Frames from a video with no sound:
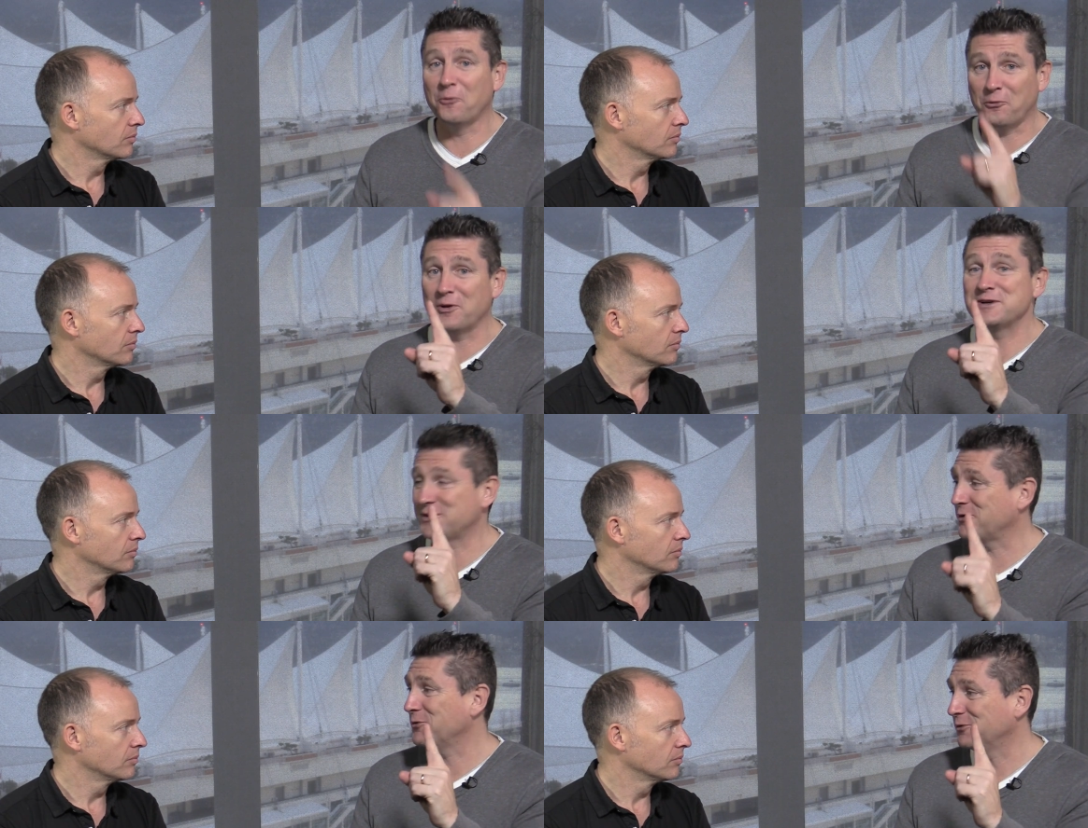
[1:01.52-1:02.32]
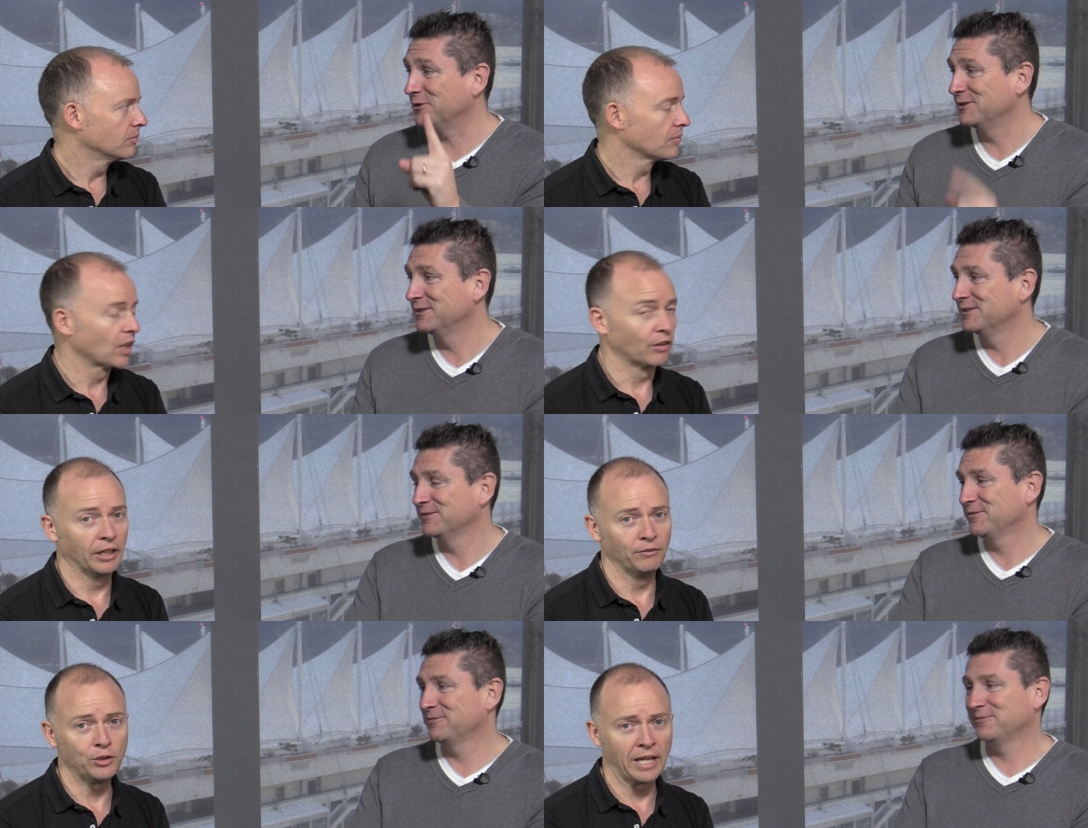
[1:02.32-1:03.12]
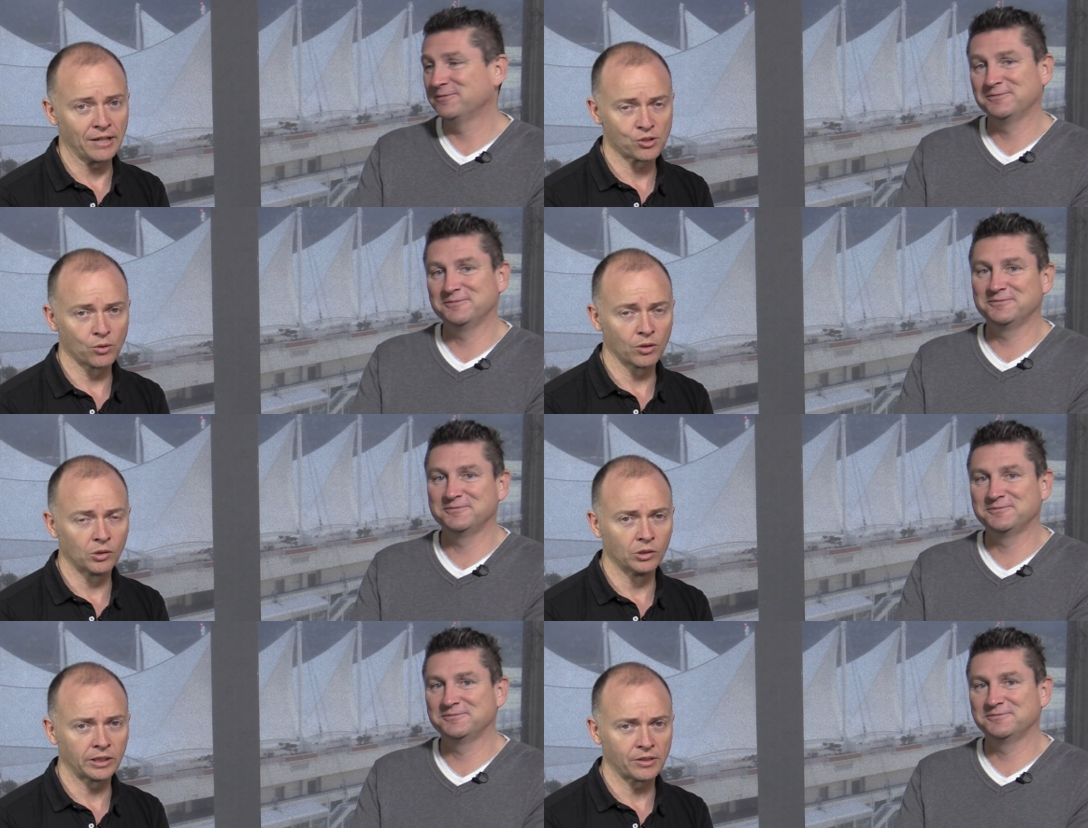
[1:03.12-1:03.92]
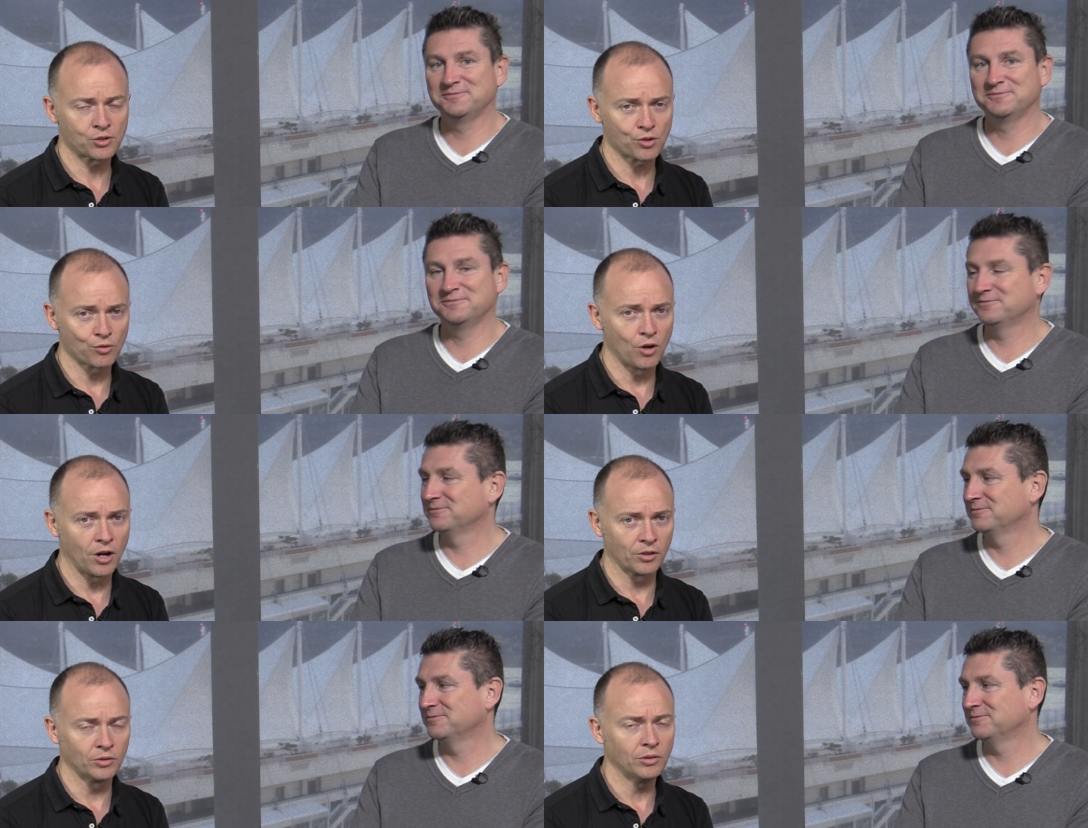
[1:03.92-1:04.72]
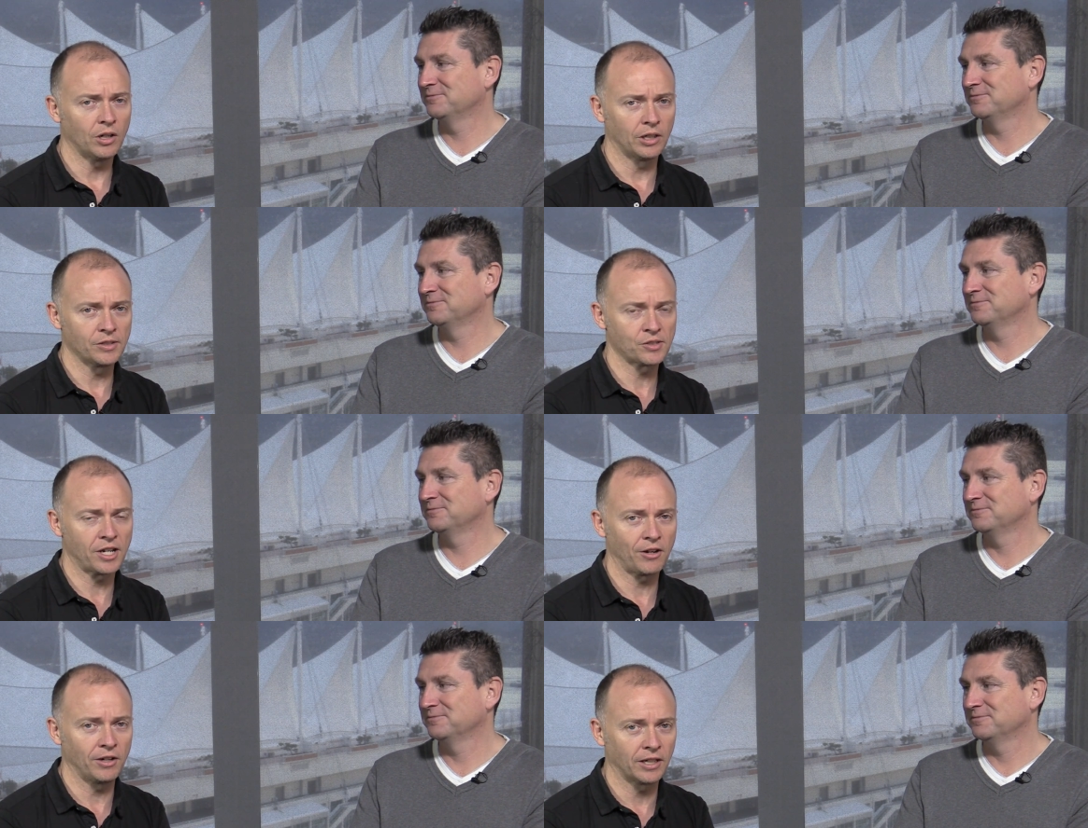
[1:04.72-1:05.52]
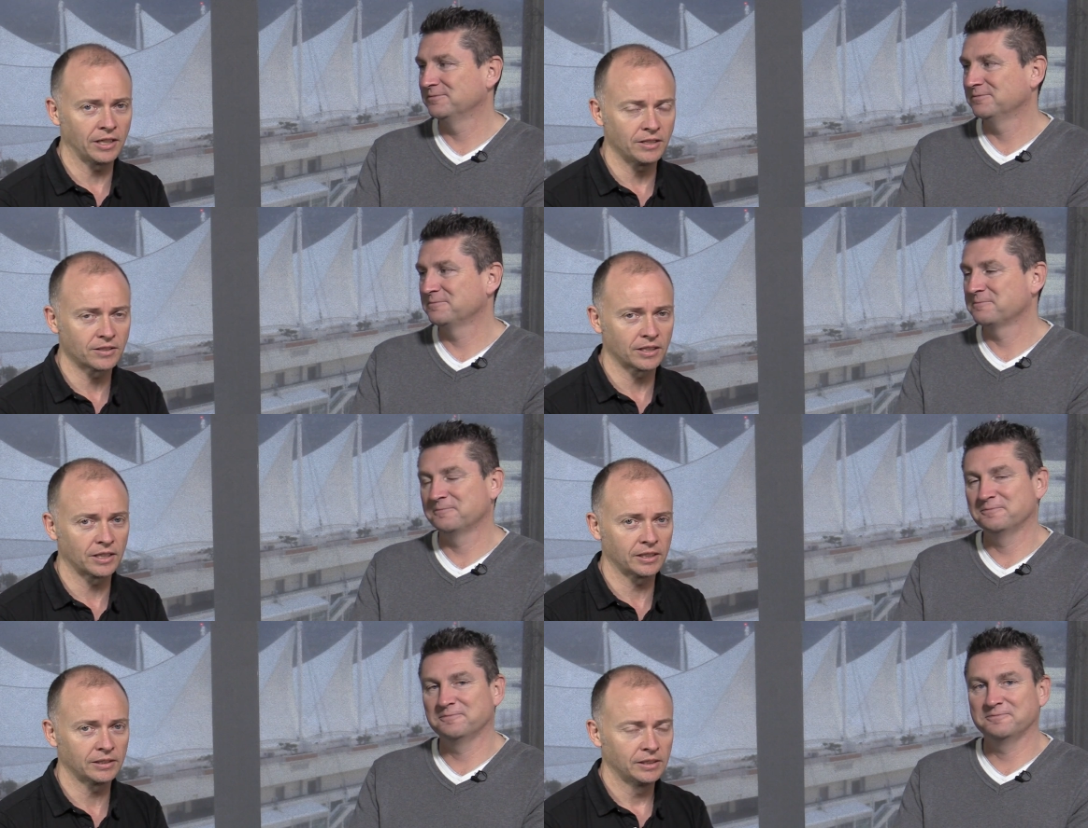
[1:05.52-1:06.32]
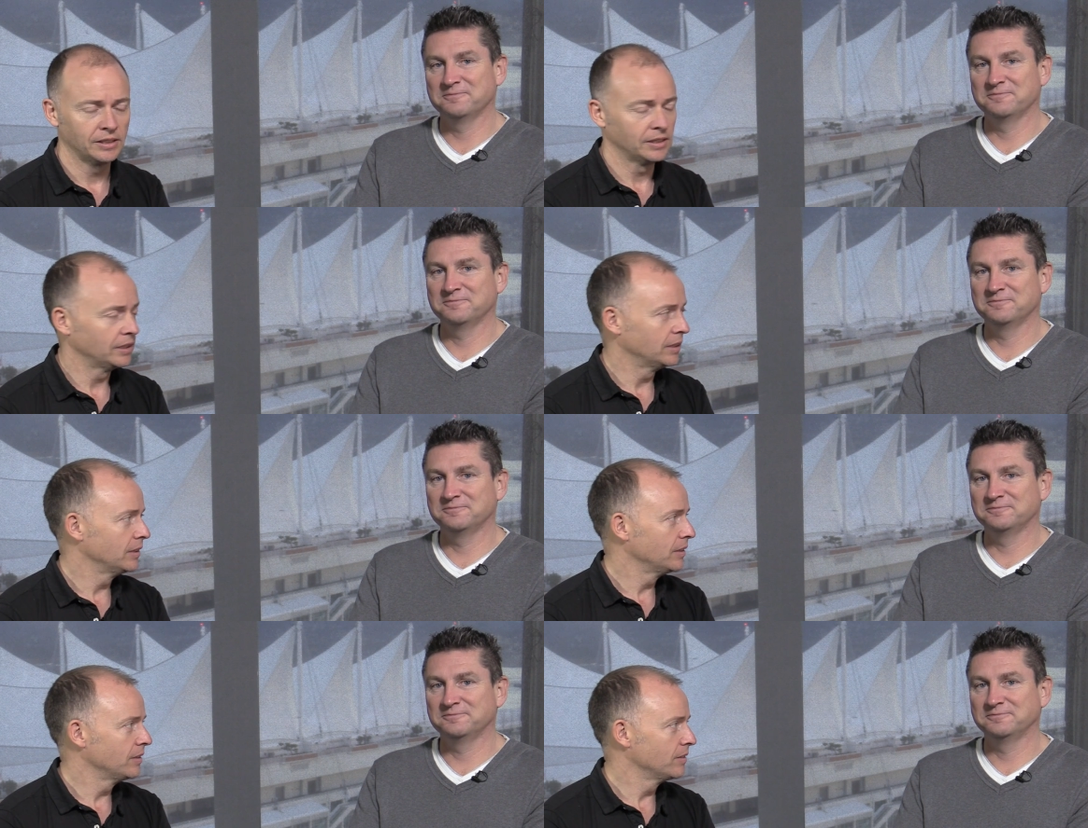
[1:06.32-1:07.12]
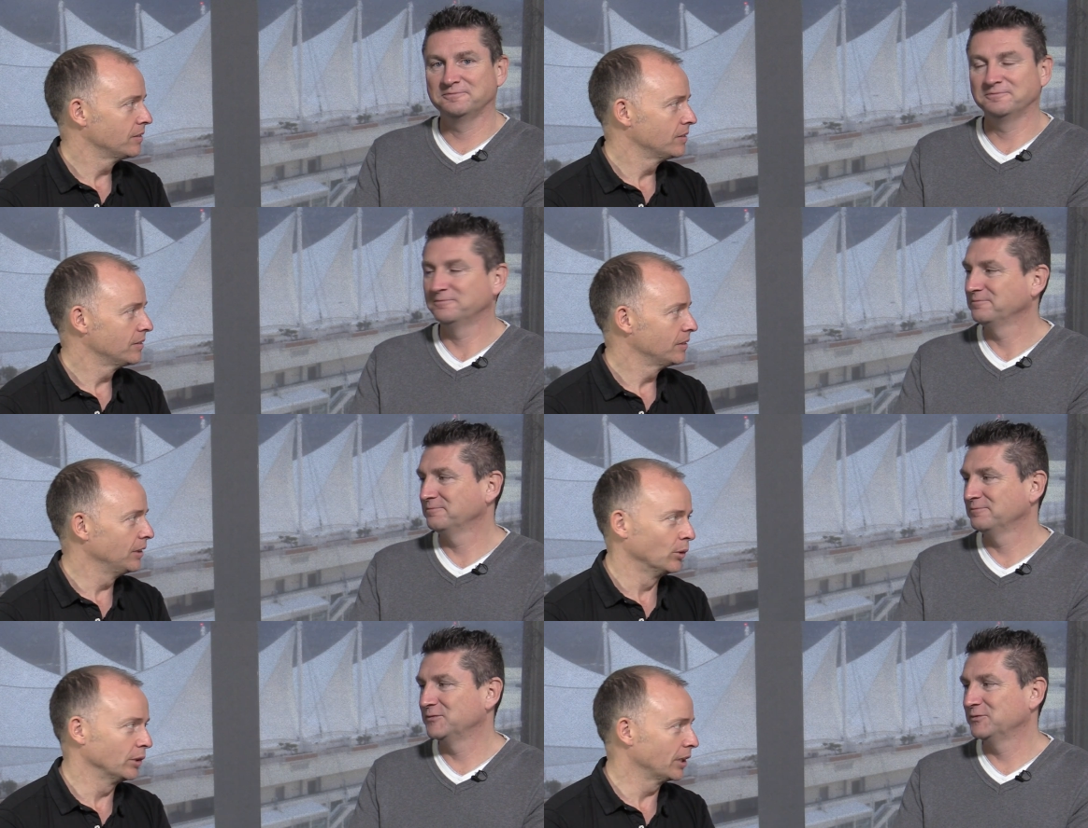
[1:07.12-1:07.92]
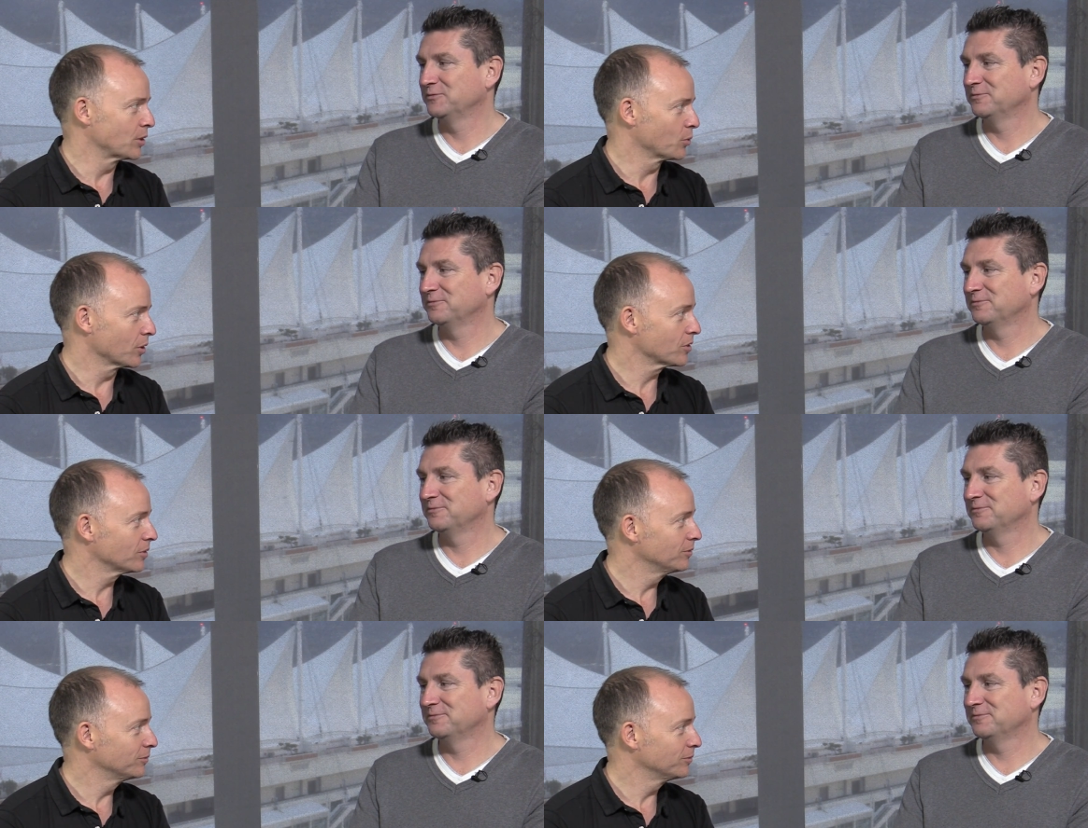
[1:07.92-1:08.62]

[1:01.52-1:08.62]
Speaker 1: one goal.
Speaker 2: All right. If you can't score a goal against Toronto on Saturday night, uh, it only gets worse.